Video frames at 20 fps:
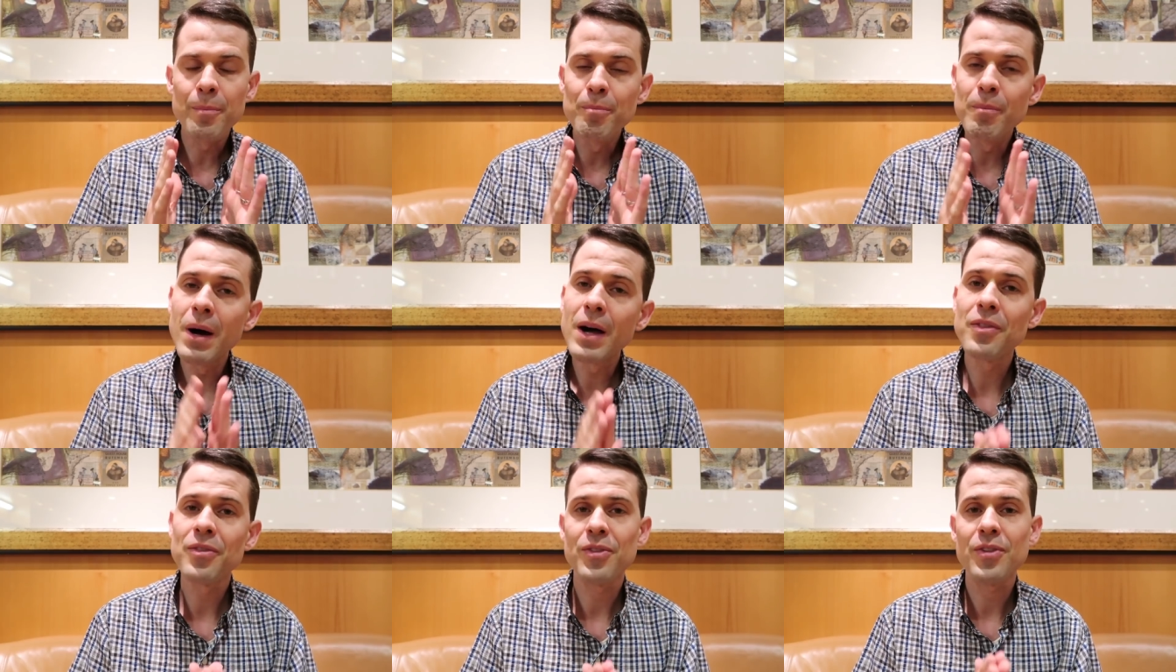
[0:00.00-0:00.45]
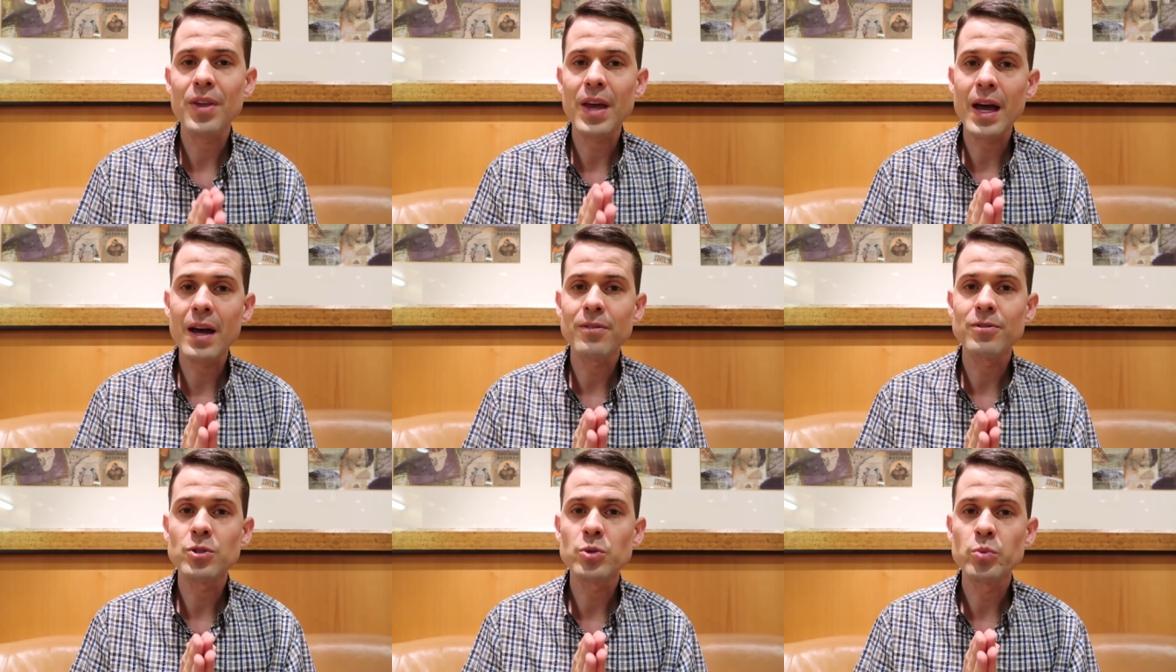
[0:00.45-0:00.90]
a month
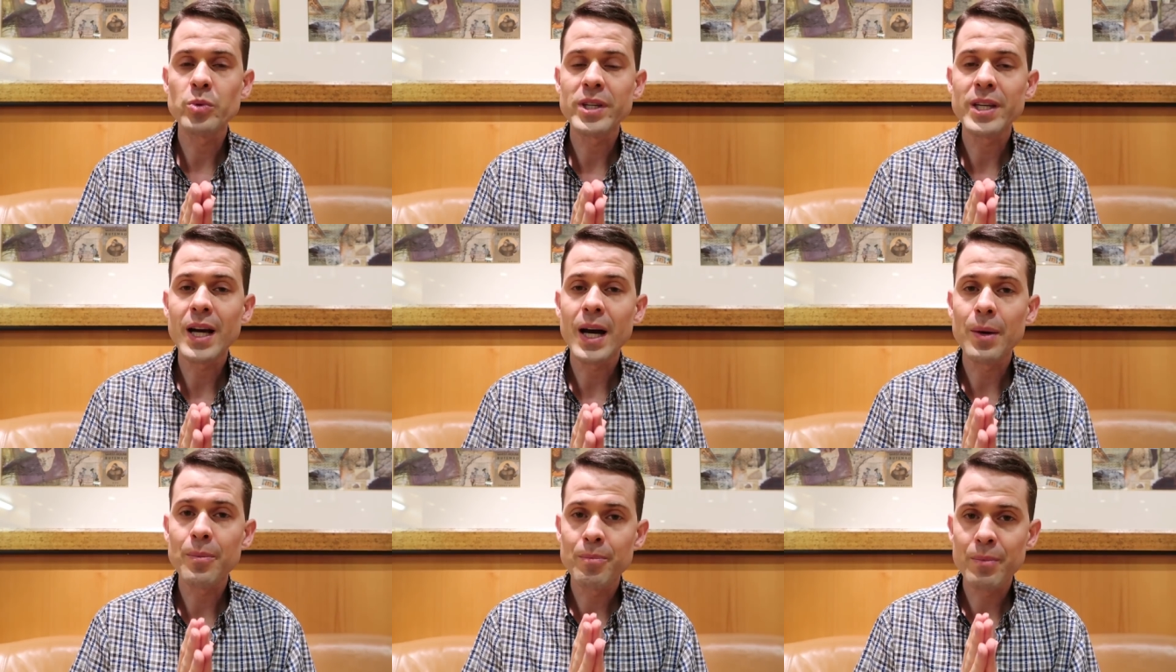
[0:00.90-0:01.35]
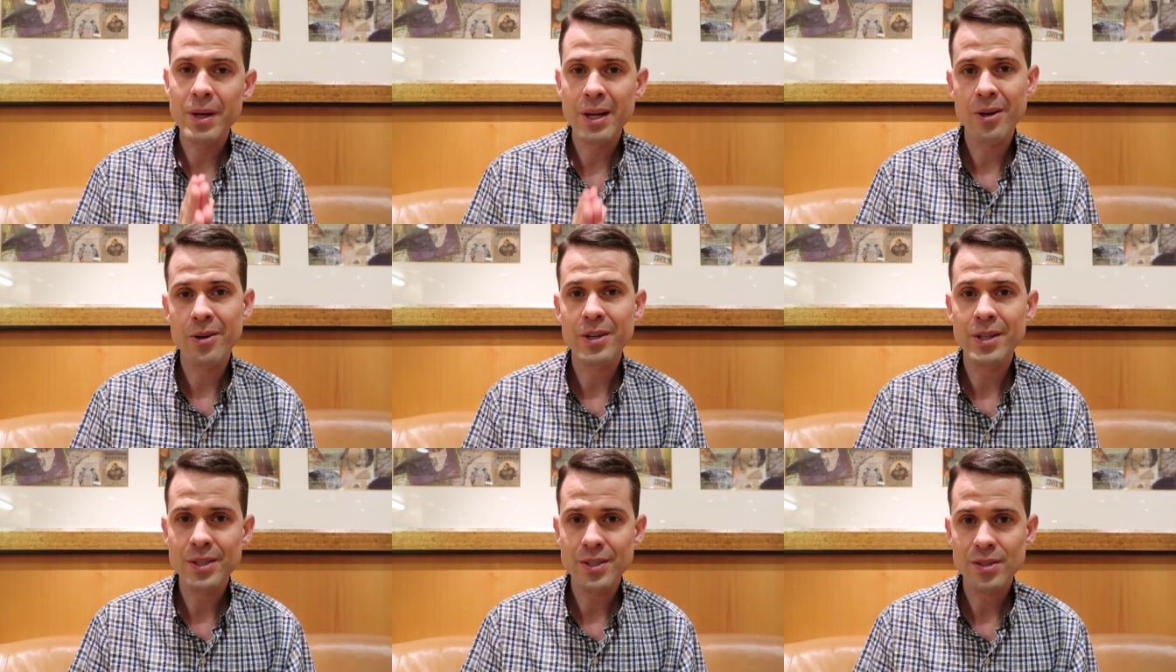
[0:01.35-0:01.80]
after we got
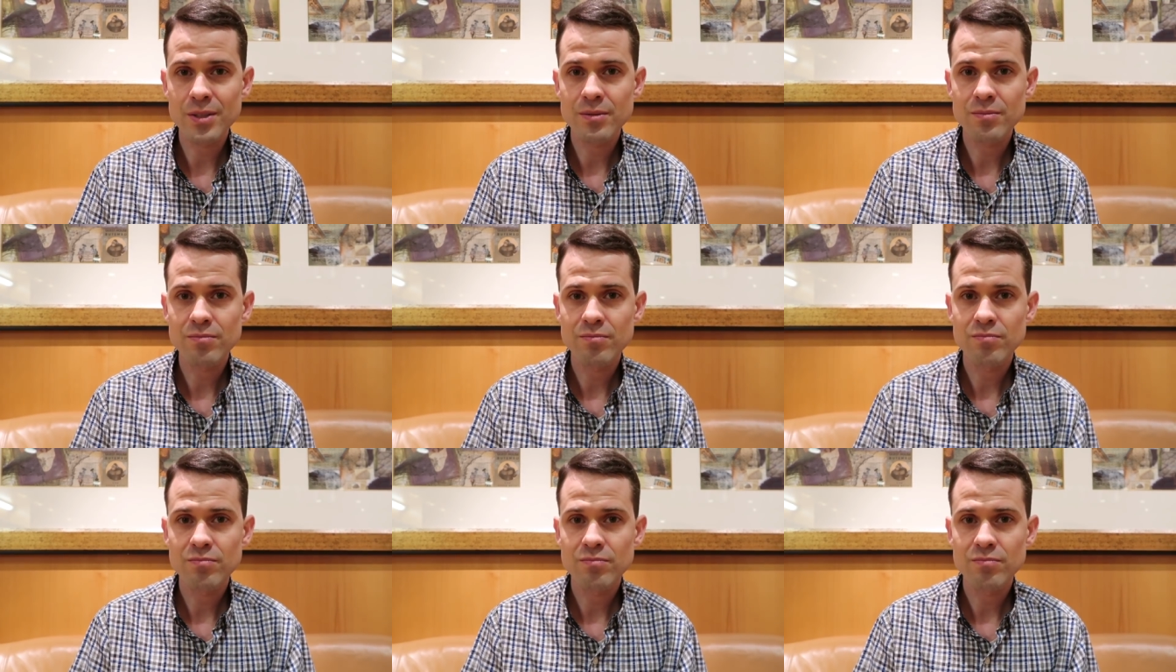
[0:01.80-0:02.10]
married.